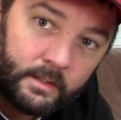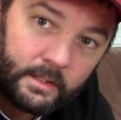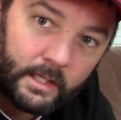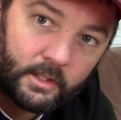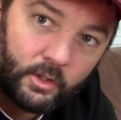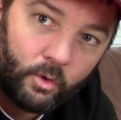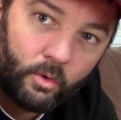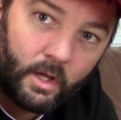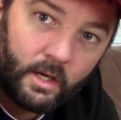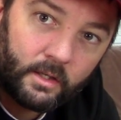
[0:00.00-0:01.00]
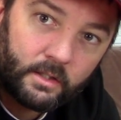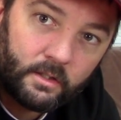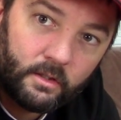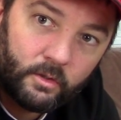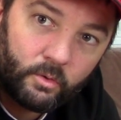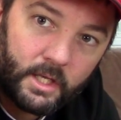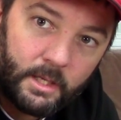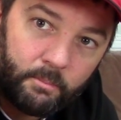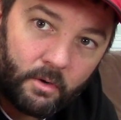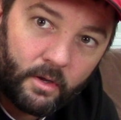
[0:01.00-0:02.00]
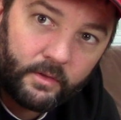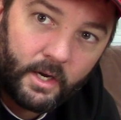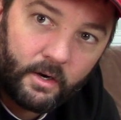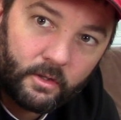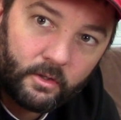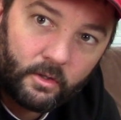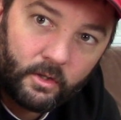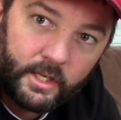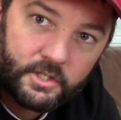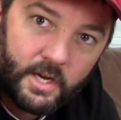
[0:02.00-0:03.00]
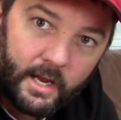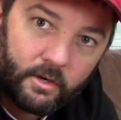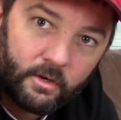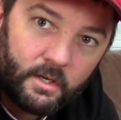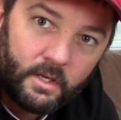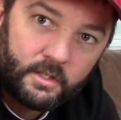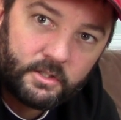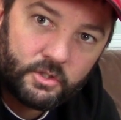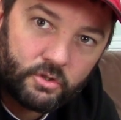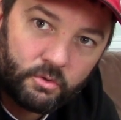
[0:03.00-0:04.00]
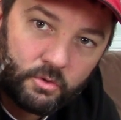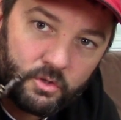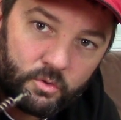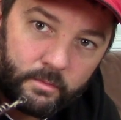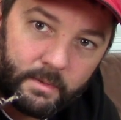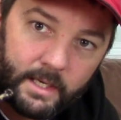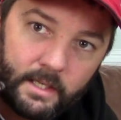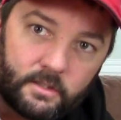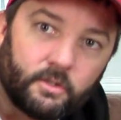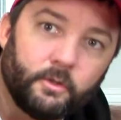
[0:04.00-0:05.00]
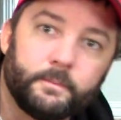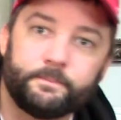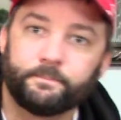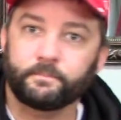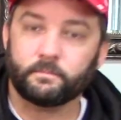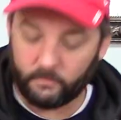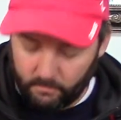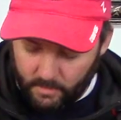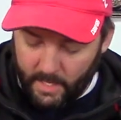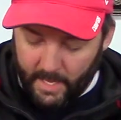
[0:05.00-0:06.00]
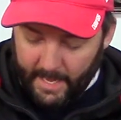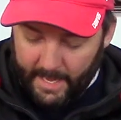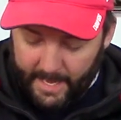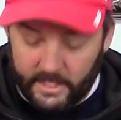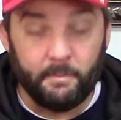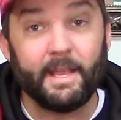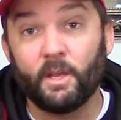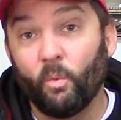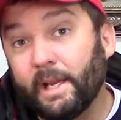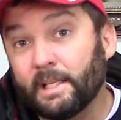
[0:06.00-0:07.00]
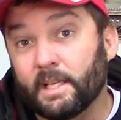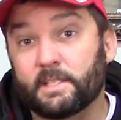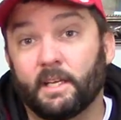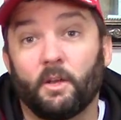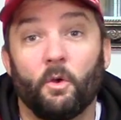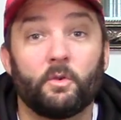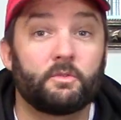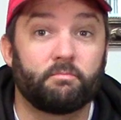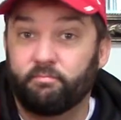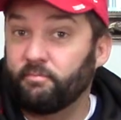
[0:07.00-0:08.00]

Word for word: Got the little uh, little keeper on there, the little hitchhiker. You screw the swim bait into, and you make it weedless, and it goes.